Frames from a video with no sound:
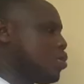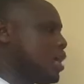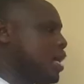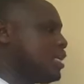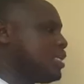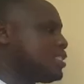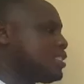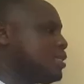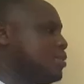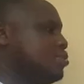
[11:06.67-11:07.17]

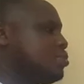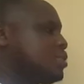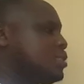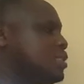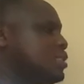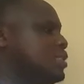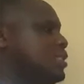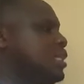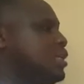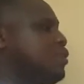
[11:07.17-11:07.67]
organisms
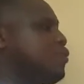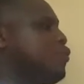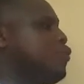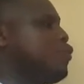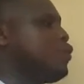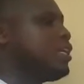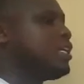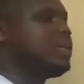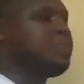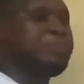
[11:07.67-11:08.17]
that
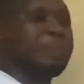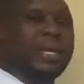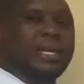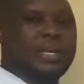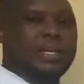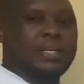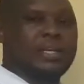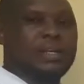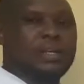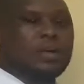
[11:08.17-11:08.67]
fully
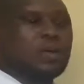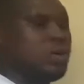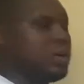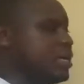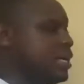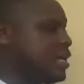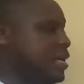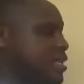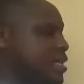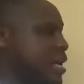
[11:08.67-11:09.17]
depend
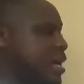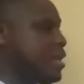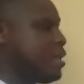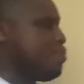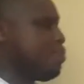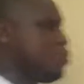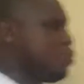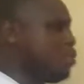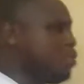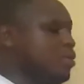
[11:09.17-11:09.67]
on another
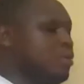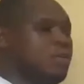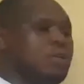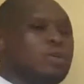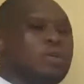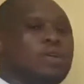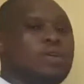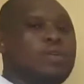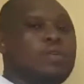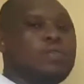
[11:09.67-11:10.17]
animal
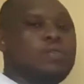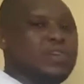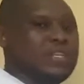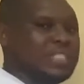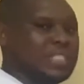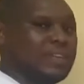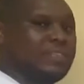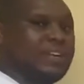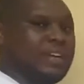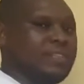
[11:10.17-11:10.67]
for
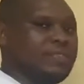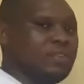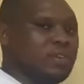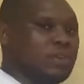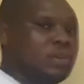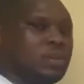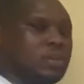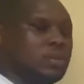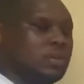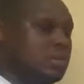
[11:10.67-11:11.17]
its survival.